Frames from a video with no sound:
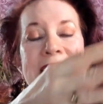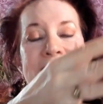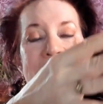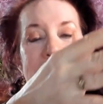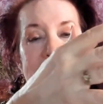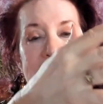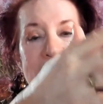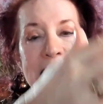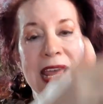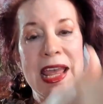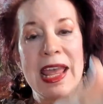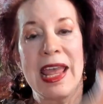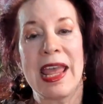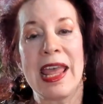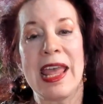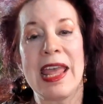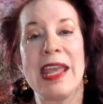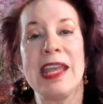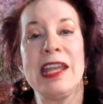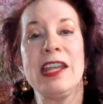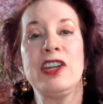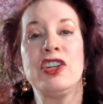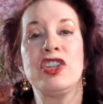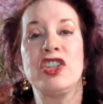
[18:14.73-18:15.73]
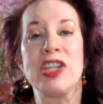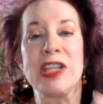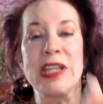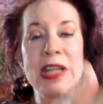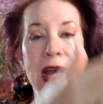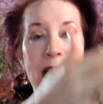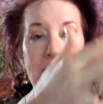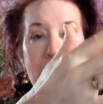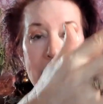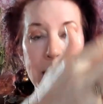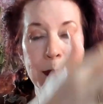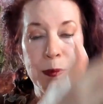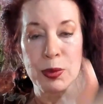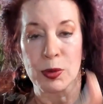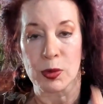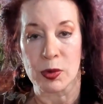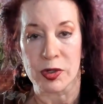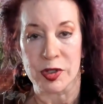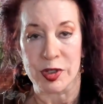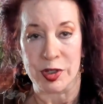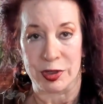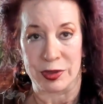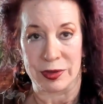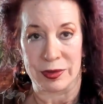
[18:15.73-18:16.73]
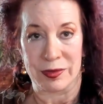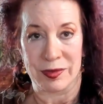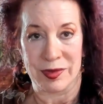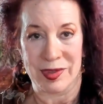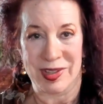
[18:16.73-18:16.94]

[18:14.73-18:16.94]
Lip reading: the AGI border